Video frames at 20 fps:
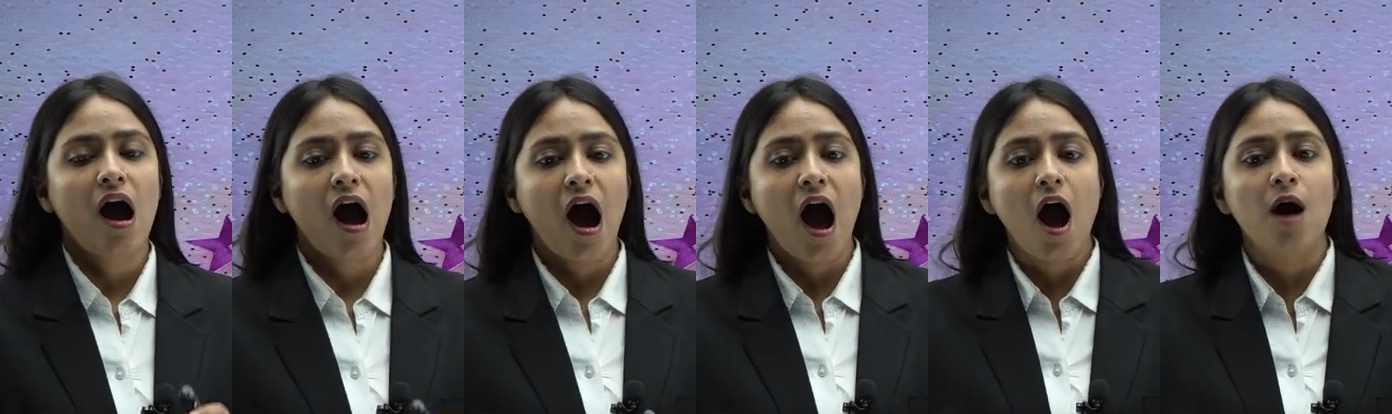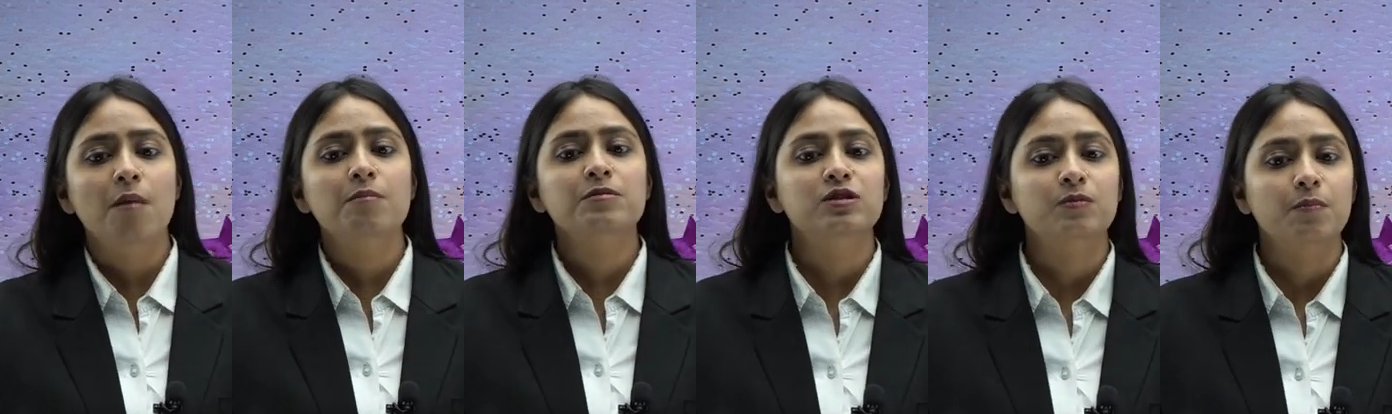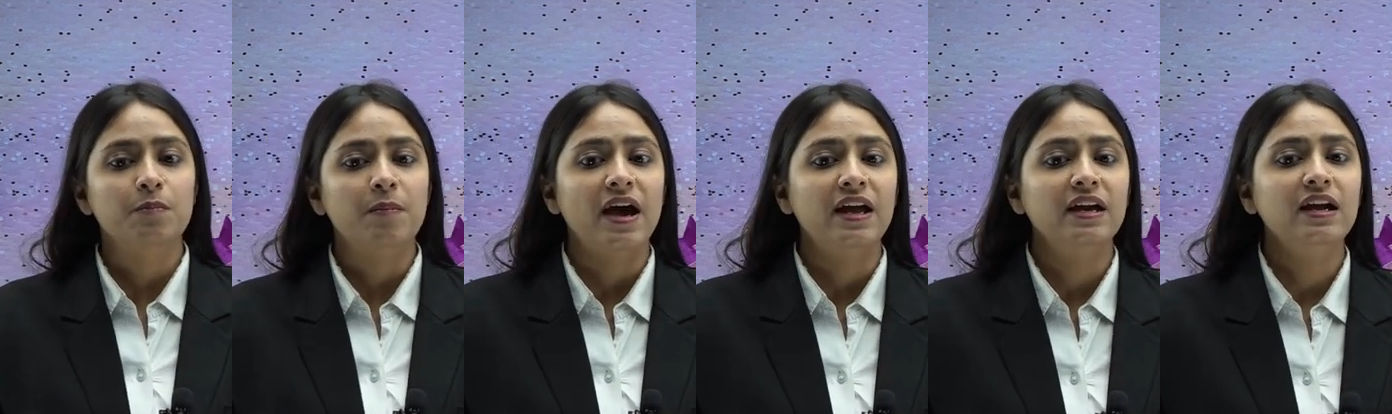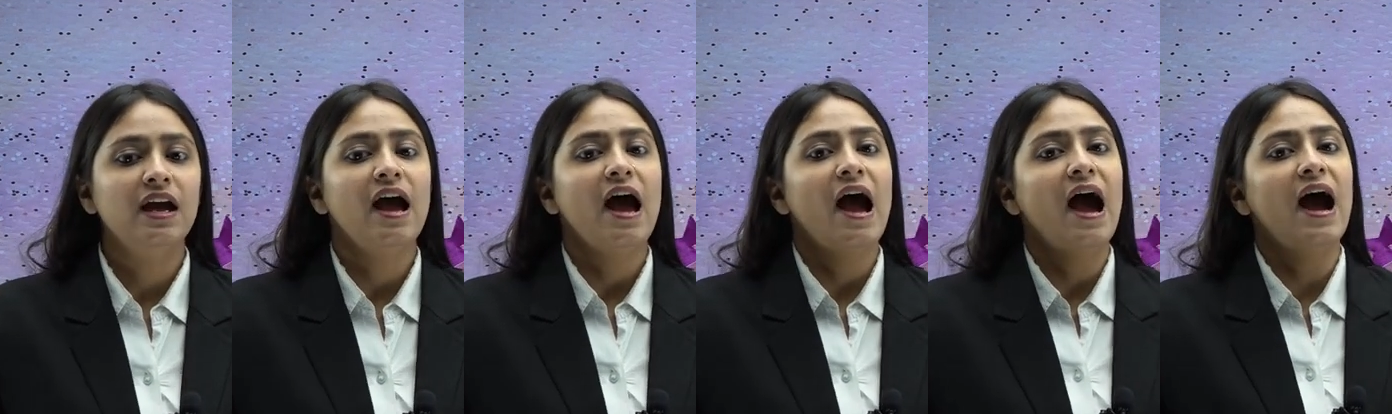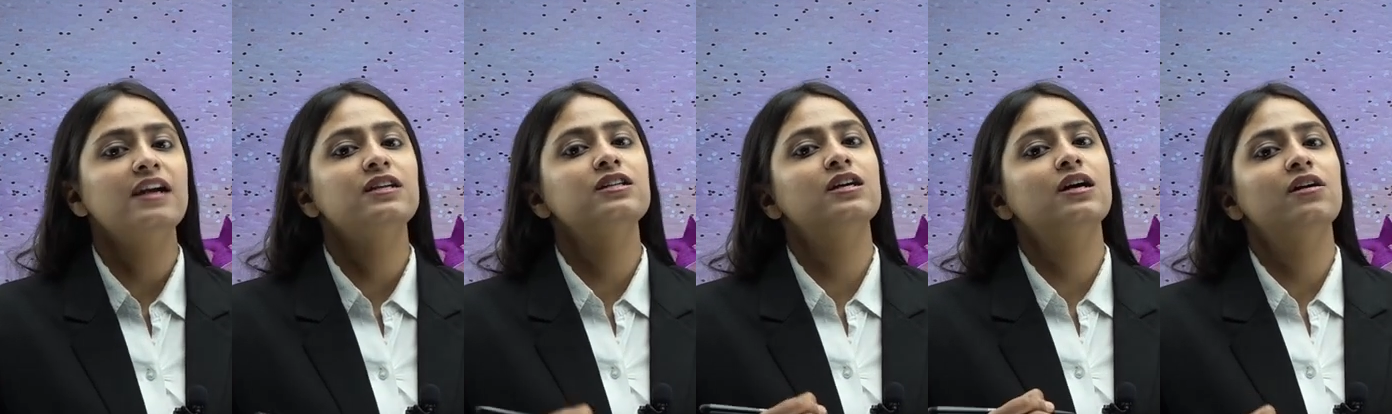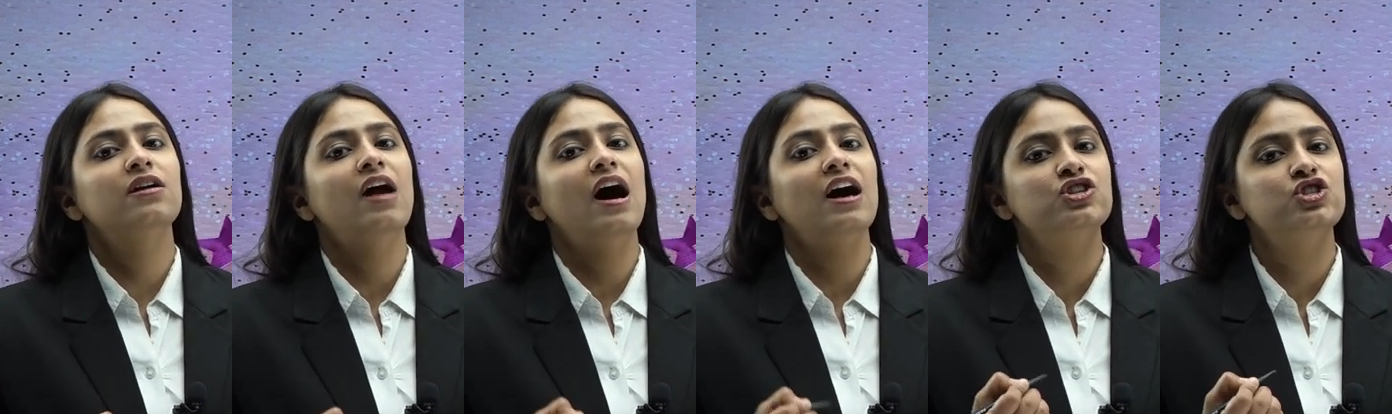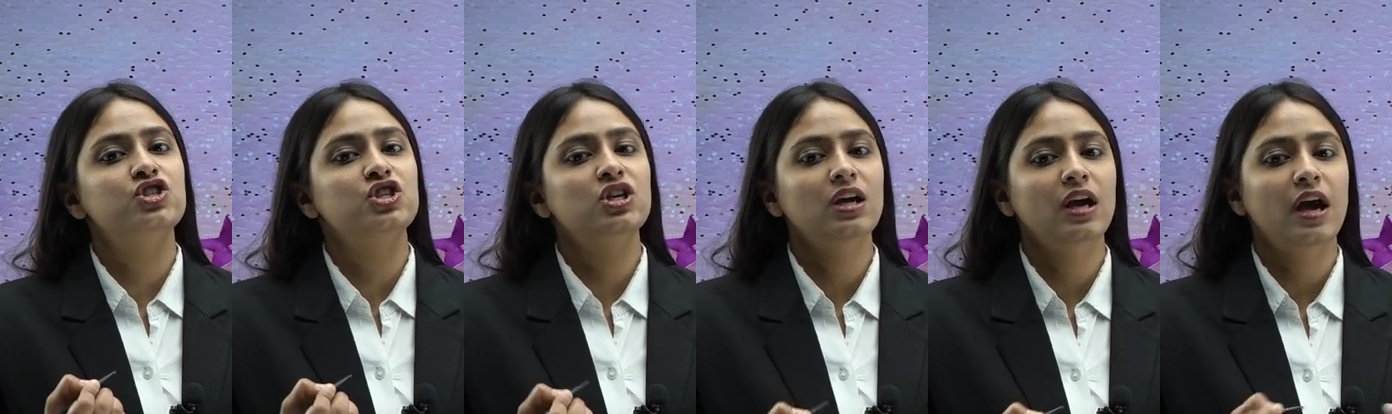armed men at
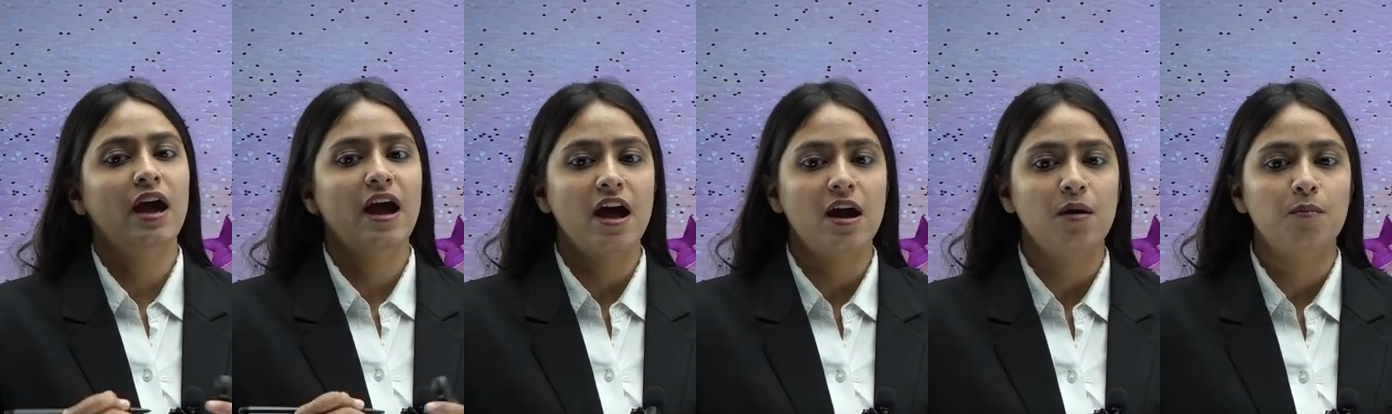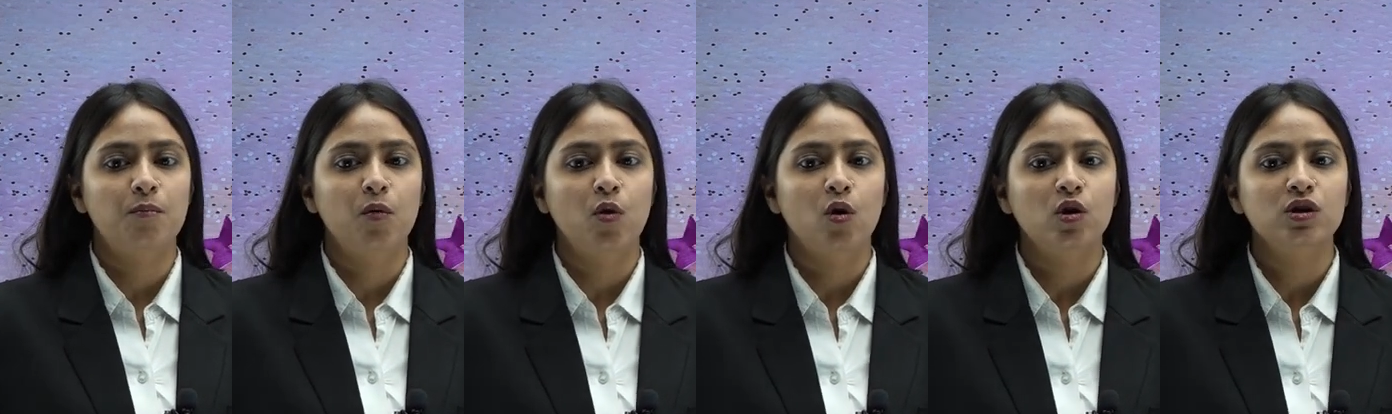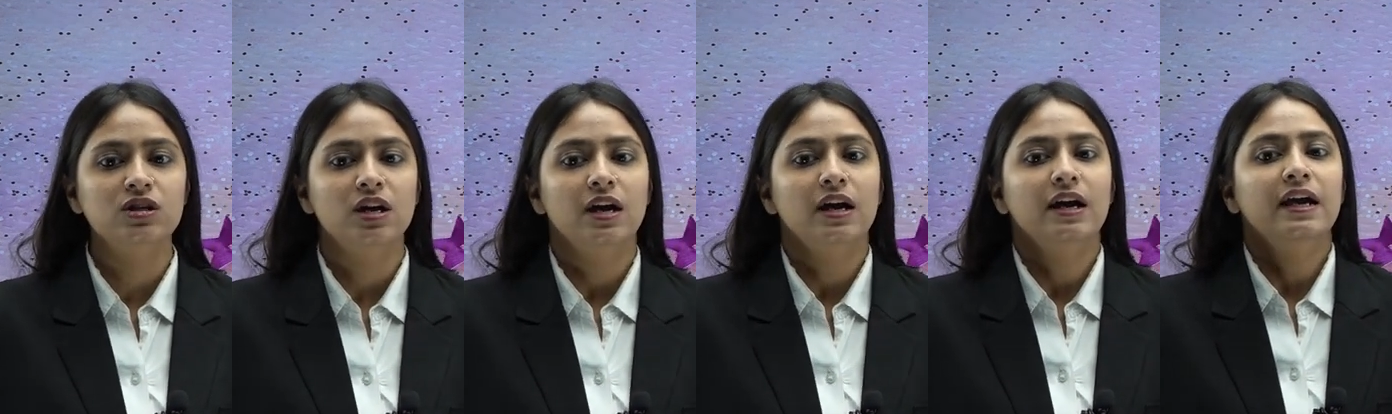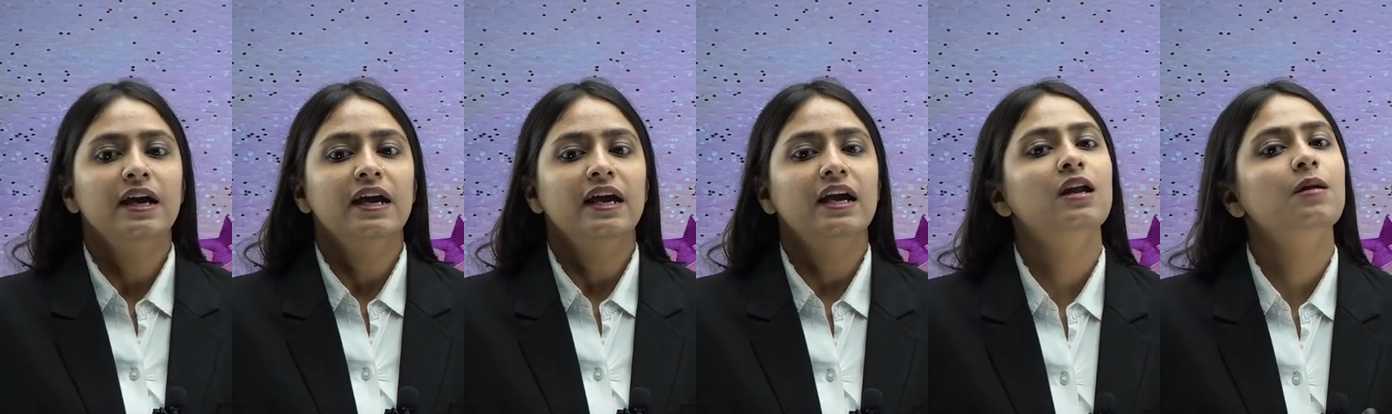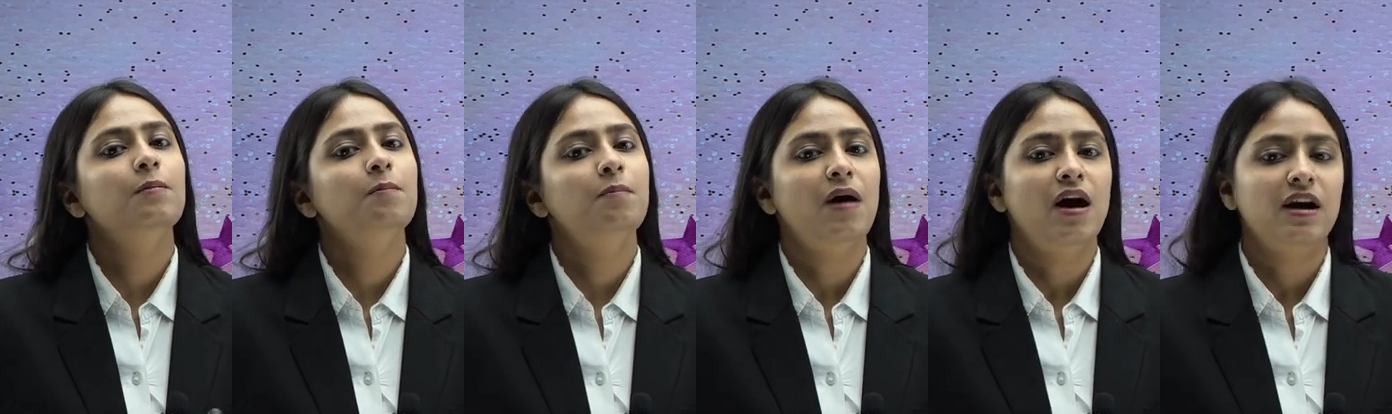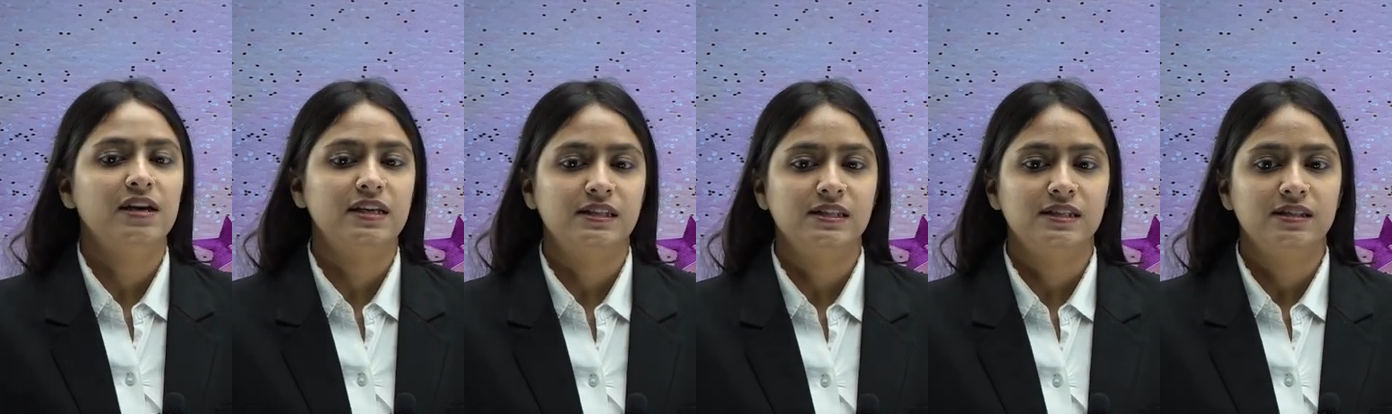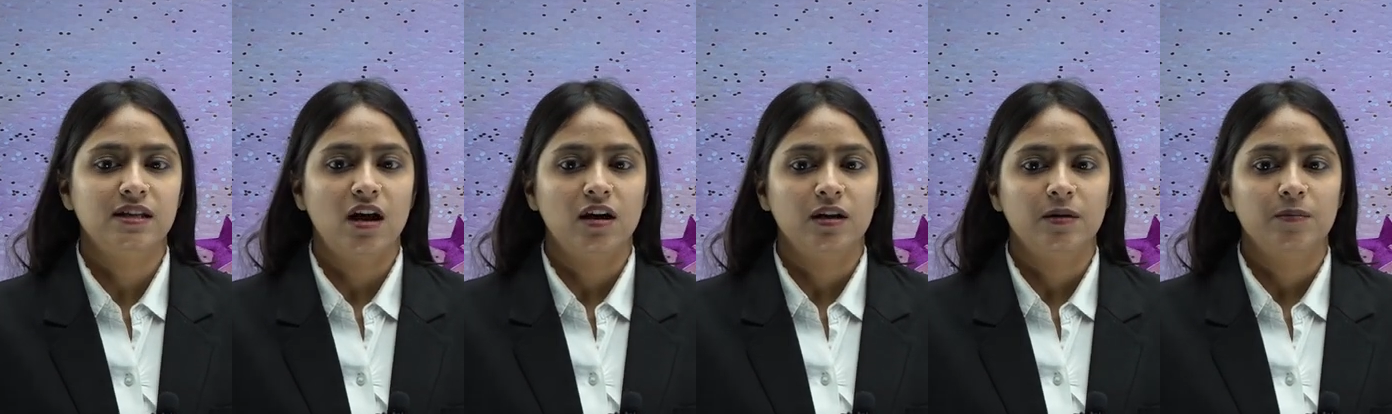Karachi Airport in
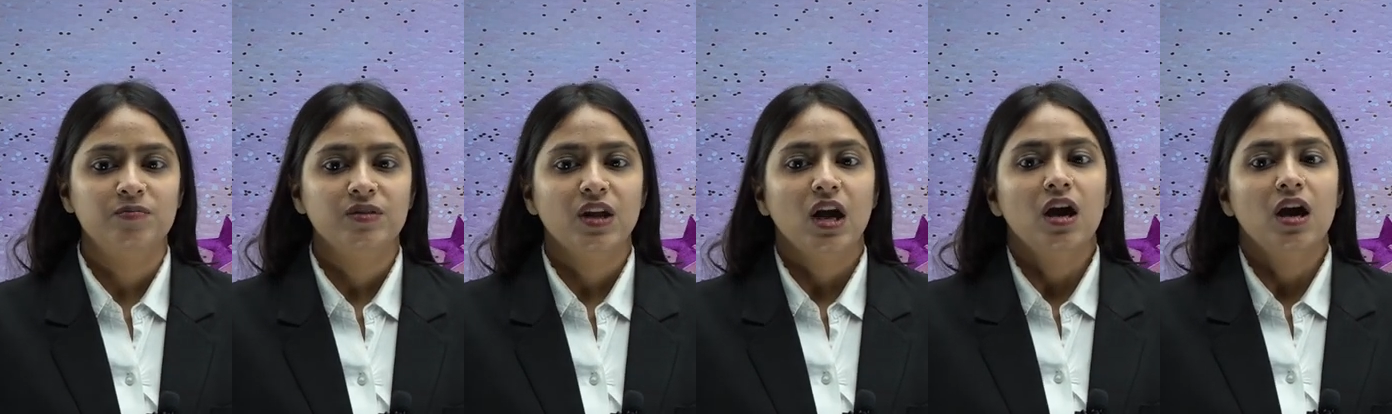Pakistan.